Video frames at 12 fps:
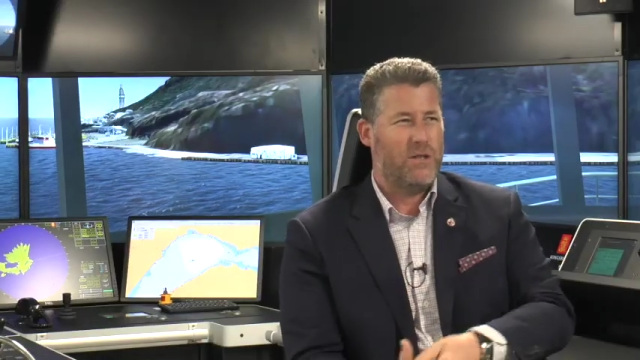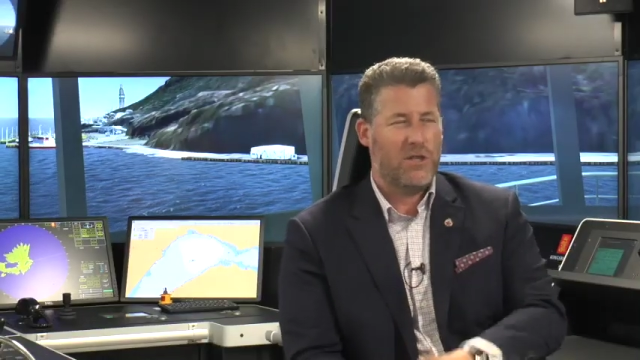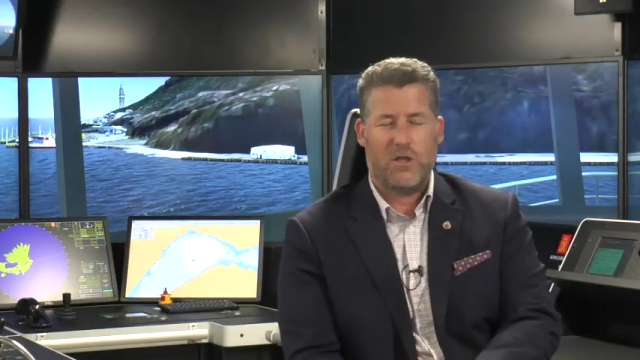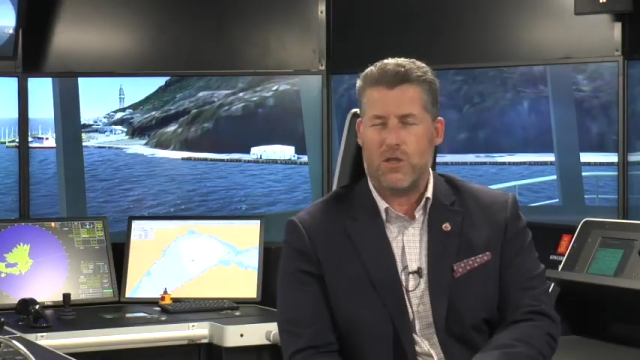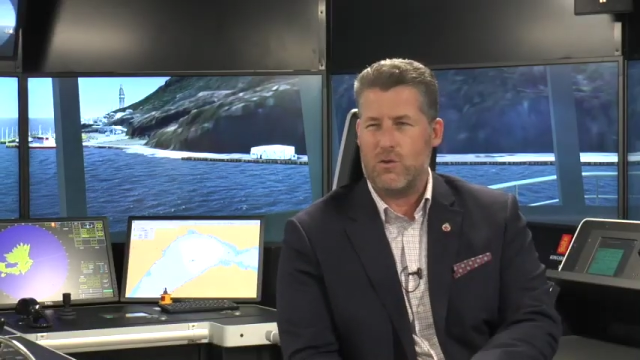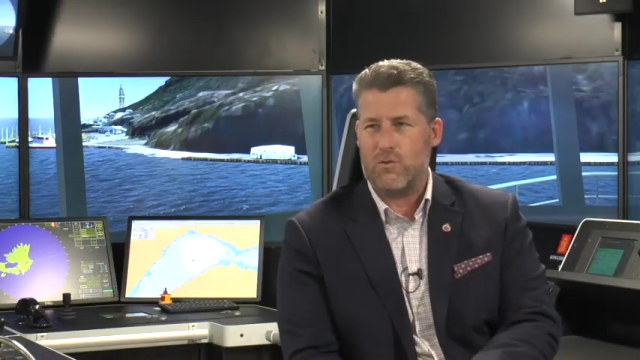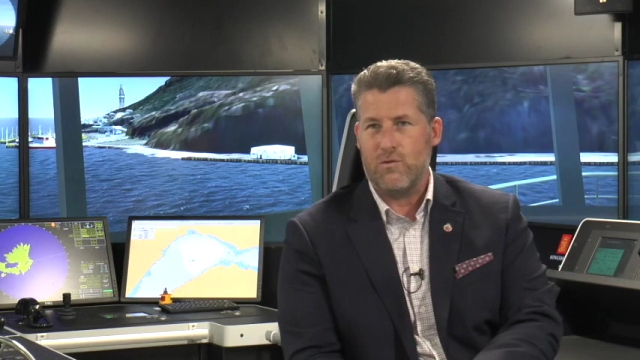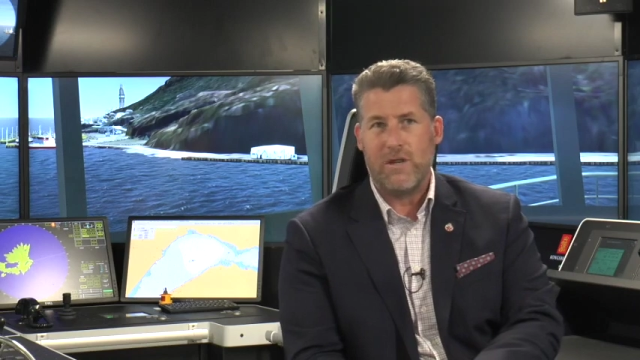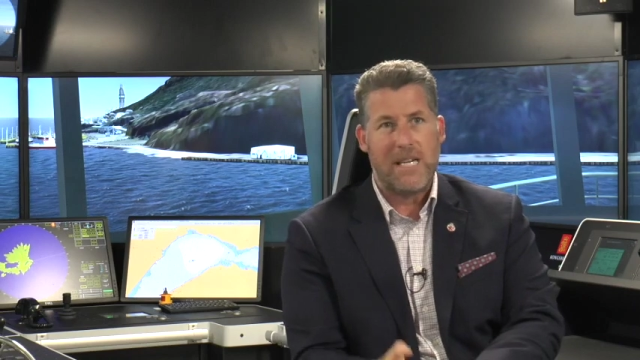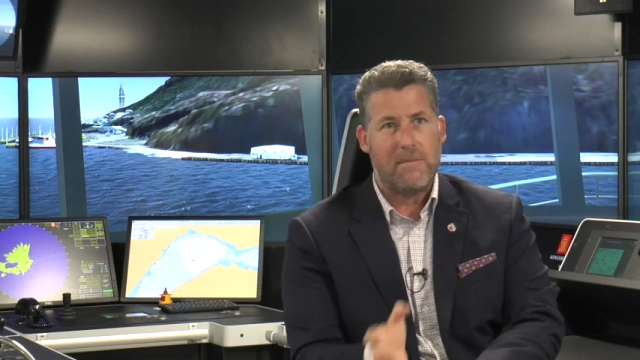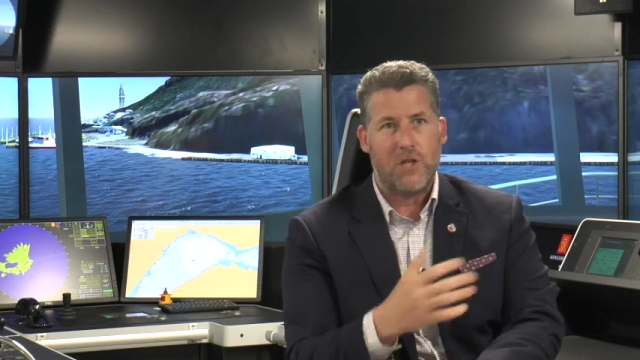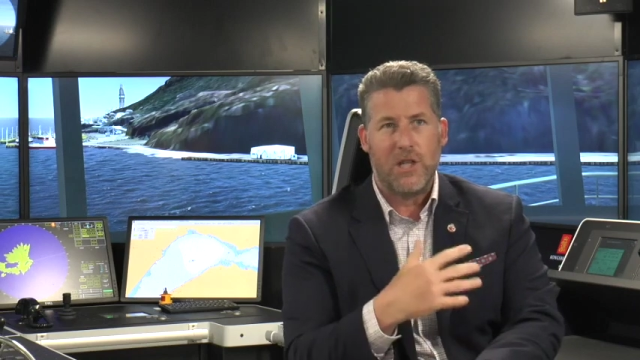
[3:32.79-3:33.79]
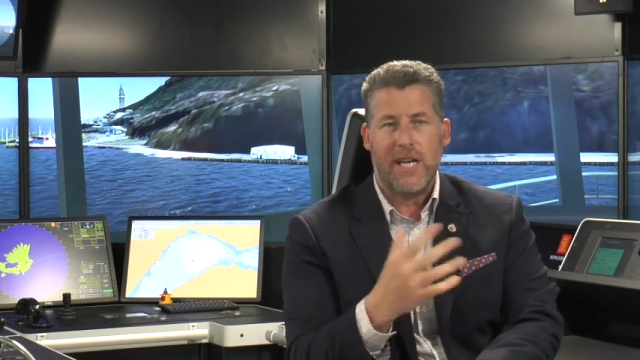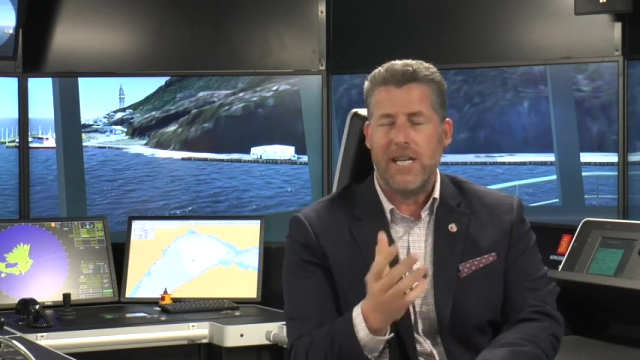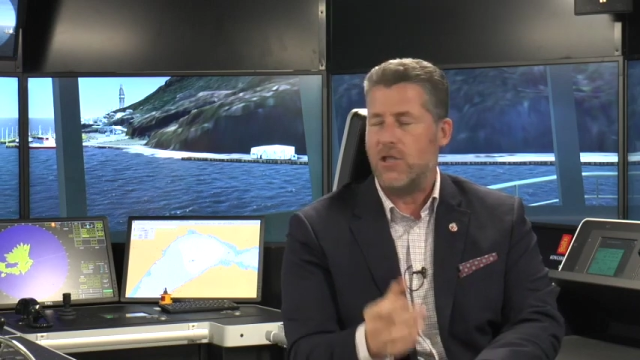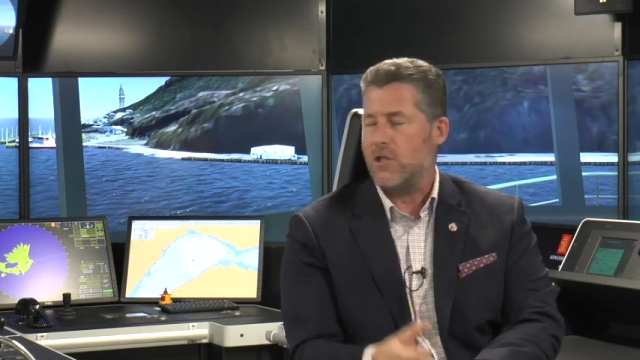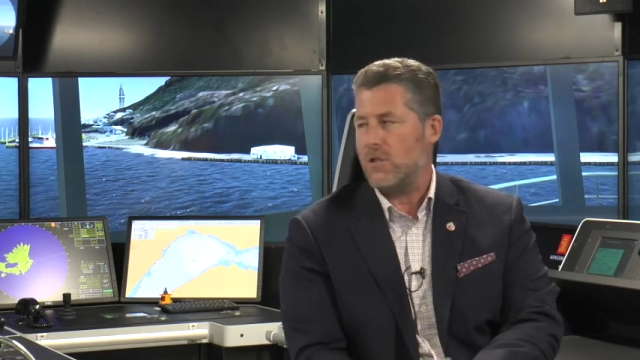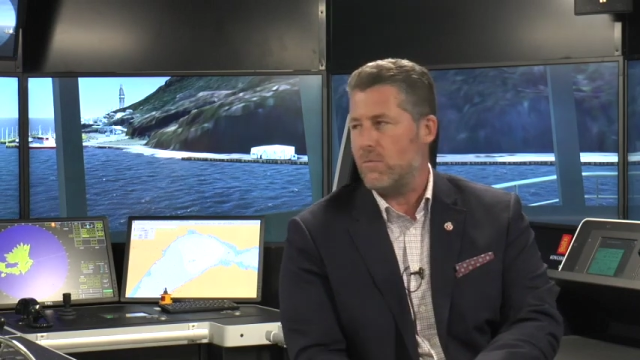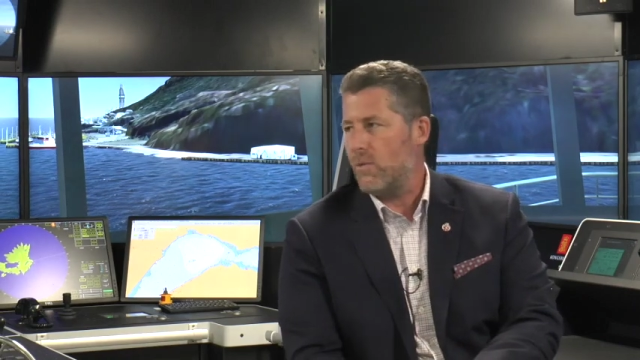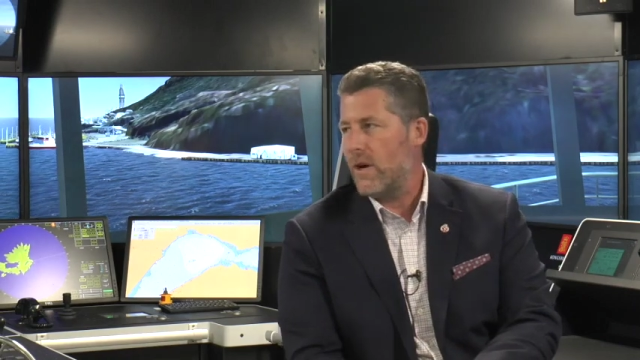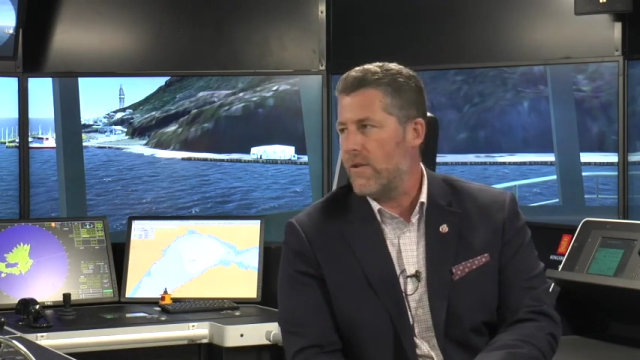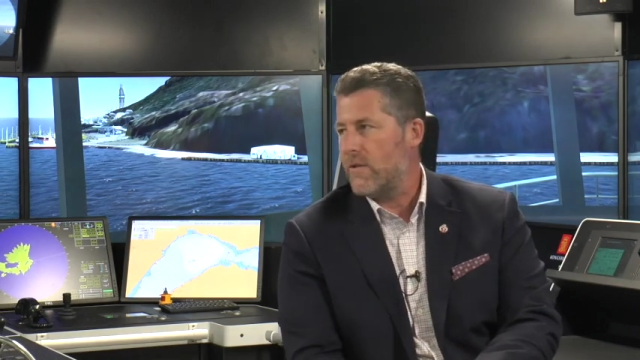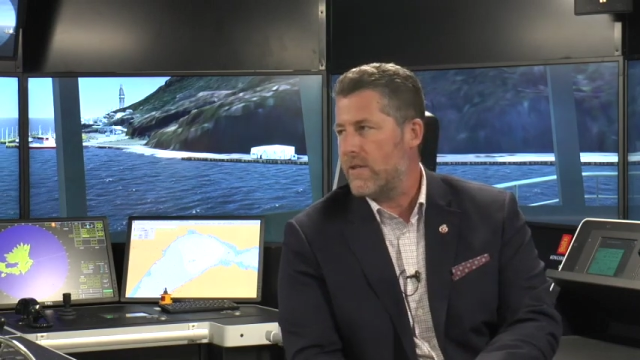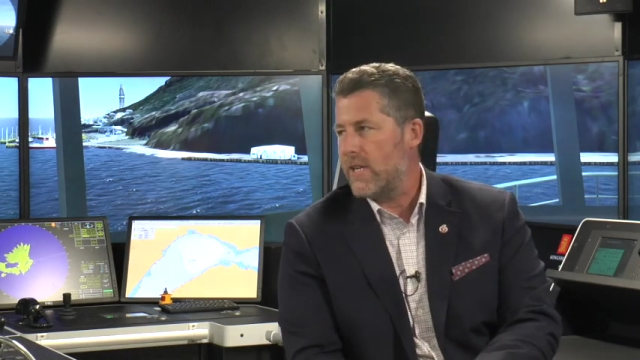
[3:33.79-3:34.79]
extreme changes in
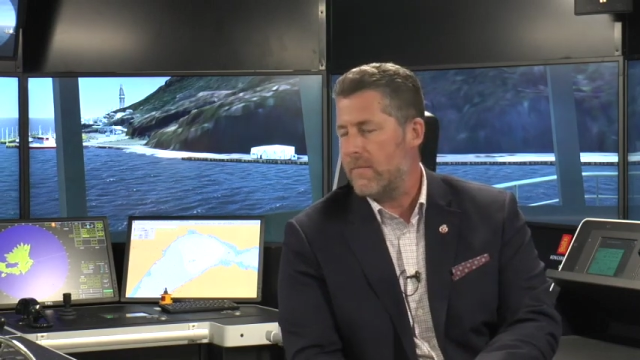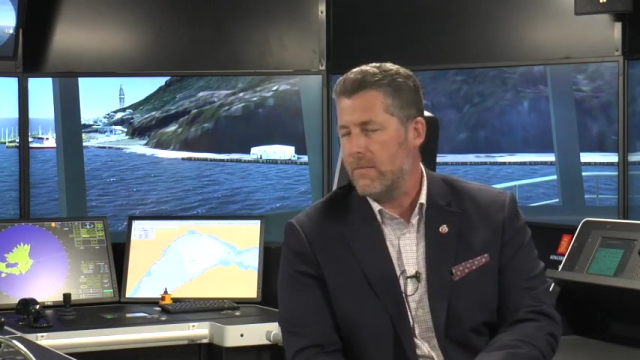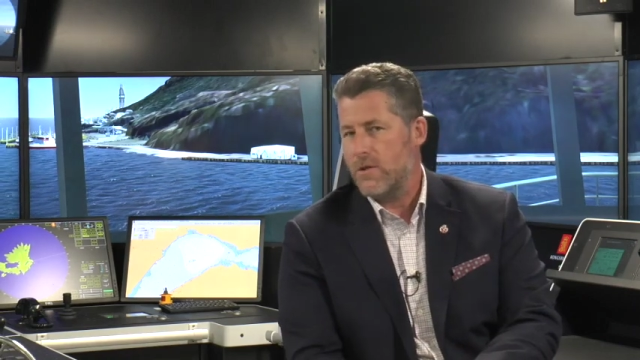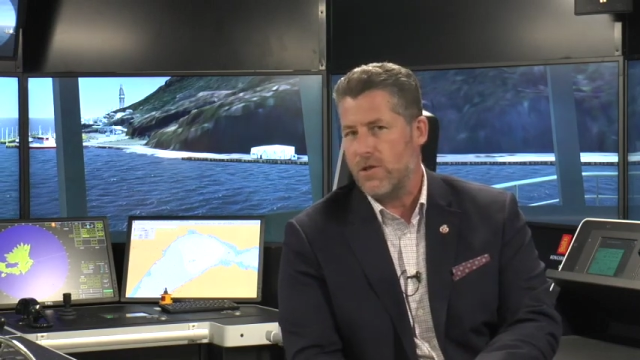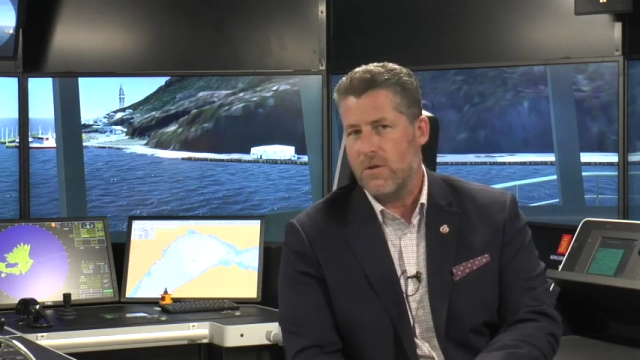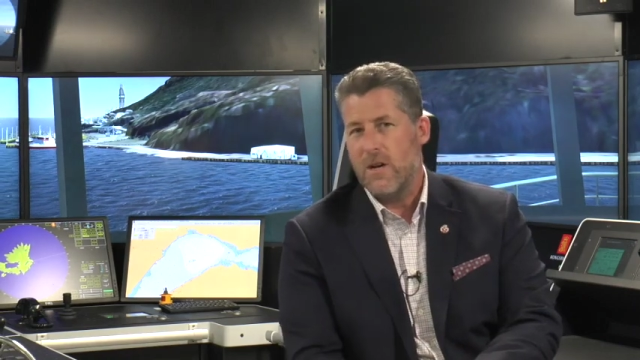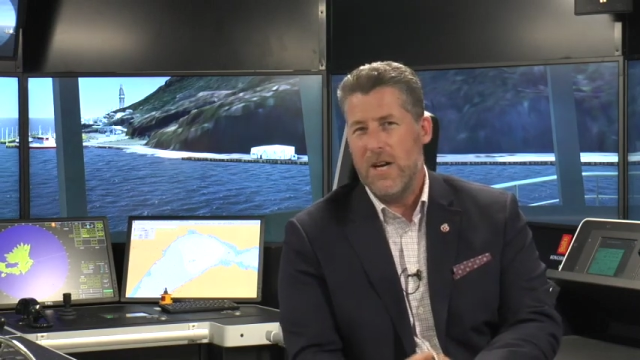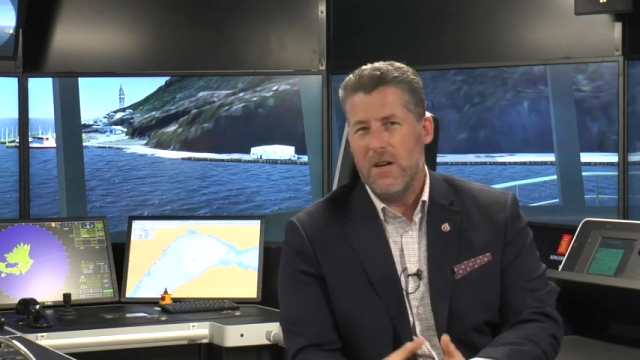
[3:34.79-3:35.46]
weather and temperature.